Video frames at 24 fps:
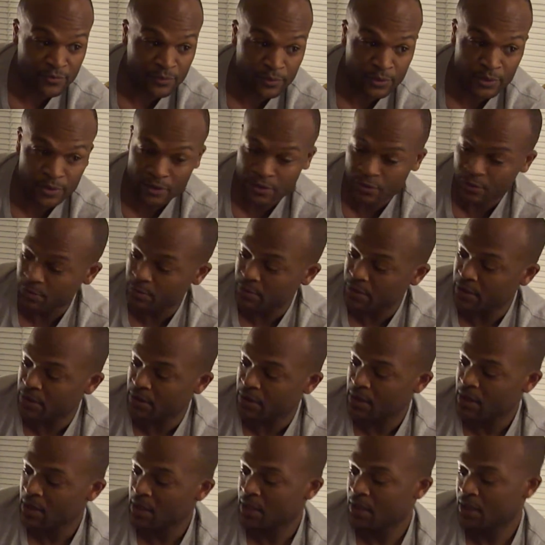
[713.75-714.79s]
for real though, but
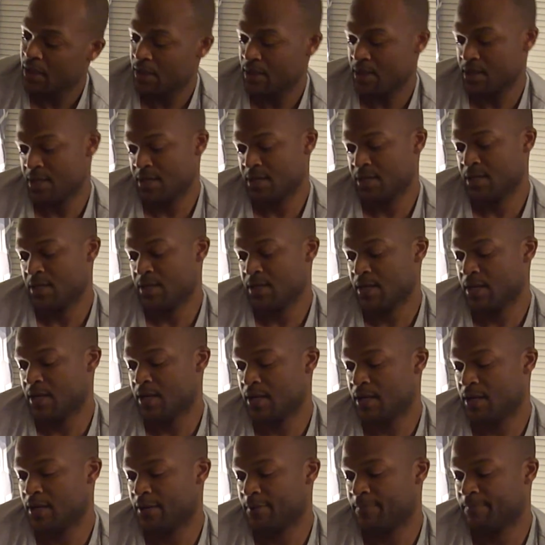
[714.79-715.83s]

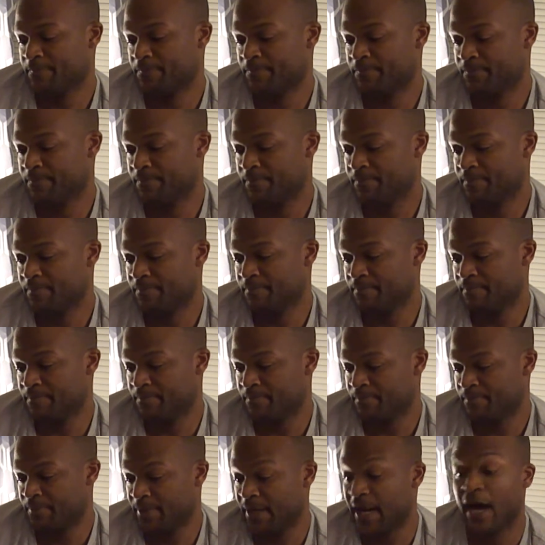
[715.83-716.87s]
I
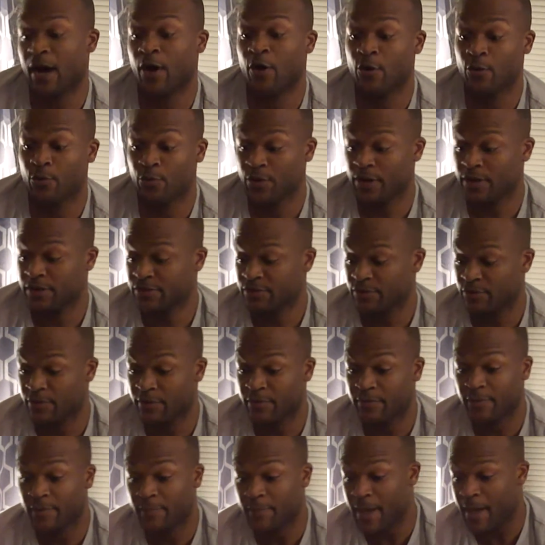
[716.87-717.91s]
own one,
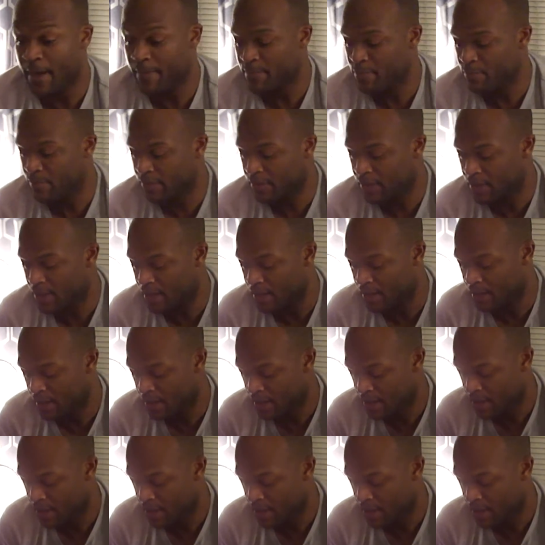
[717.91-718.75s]
so I'm happy with that.